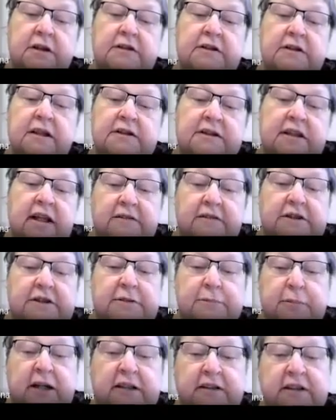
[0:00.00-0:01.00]
does every
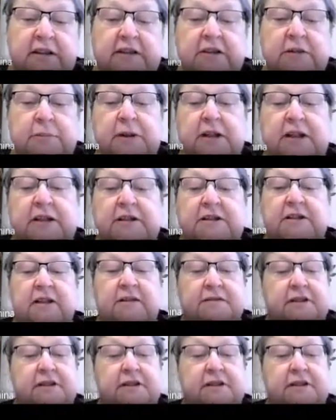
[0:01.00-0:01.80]
Banach space have